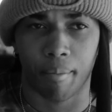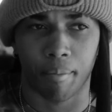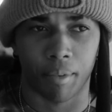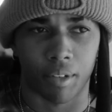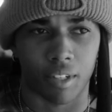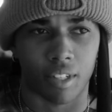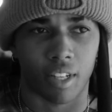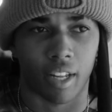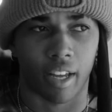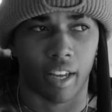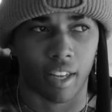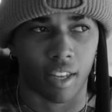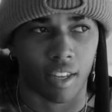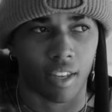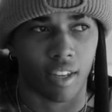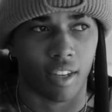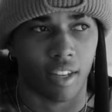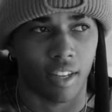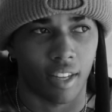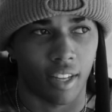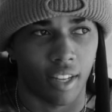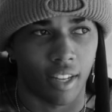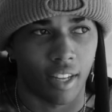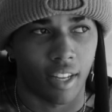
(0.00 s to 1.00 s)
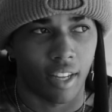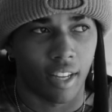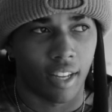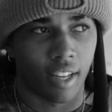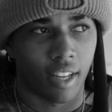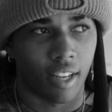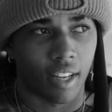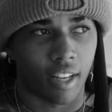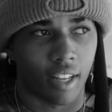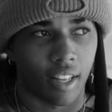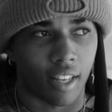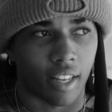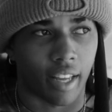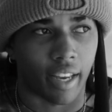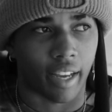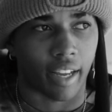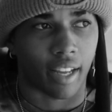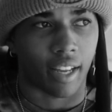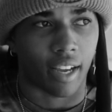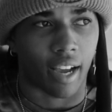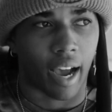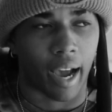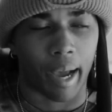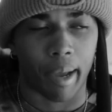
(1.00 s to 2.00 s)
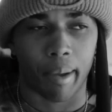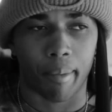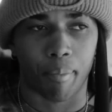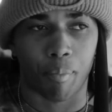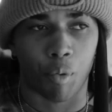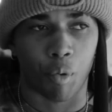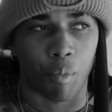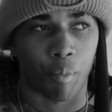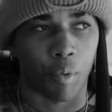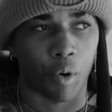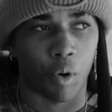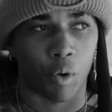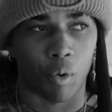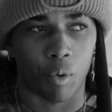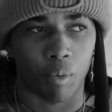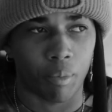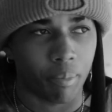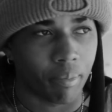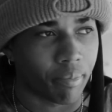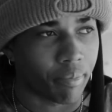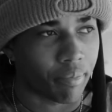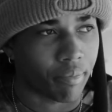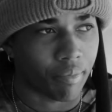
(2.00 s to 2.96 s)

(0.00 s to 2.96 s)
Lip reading: it's like I promote